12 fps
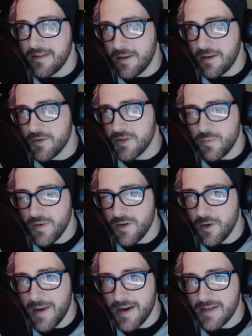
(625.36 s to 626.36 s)
They were just
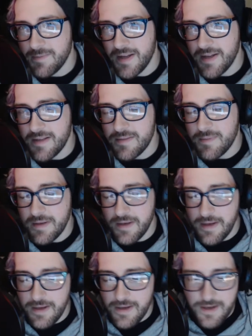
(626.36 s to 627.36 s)
window box plants, but.
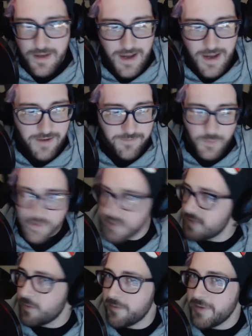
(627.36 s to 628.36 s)
And if you want to
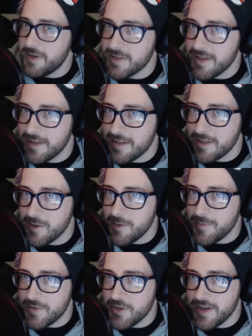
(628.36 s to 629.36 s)
see more videos like this,
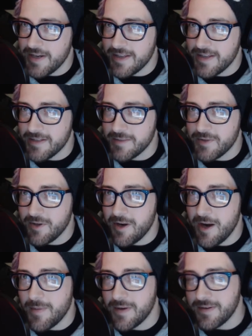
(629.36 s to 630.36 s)
I'm sure to hit that
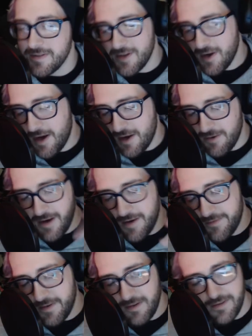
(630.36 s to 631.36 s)
subscribe button. Sorry, I ran
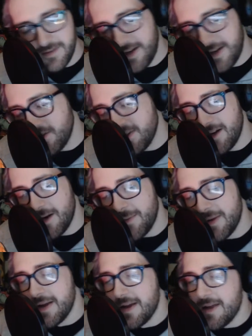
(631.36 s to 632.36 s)
off on a little tangent there,
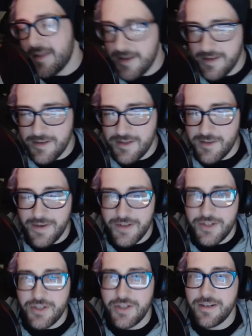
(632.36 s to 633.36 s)
but thank you so
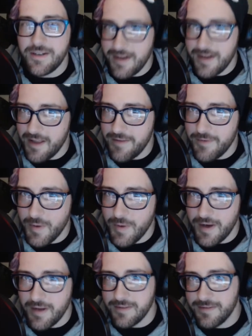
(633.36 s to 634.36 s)
much. I love you
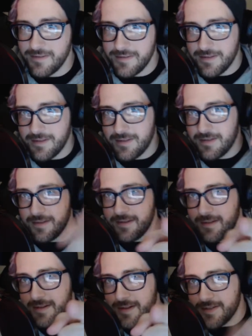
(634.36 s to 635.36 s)
all,
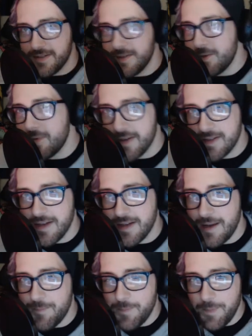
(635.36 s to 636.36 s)
and I'll see you next
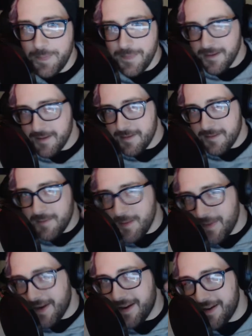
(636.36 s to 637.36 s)
time. Bye
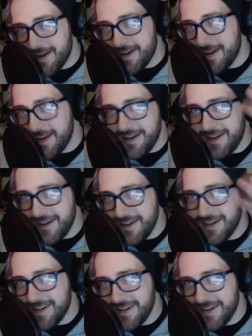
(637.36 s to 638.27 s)
bye.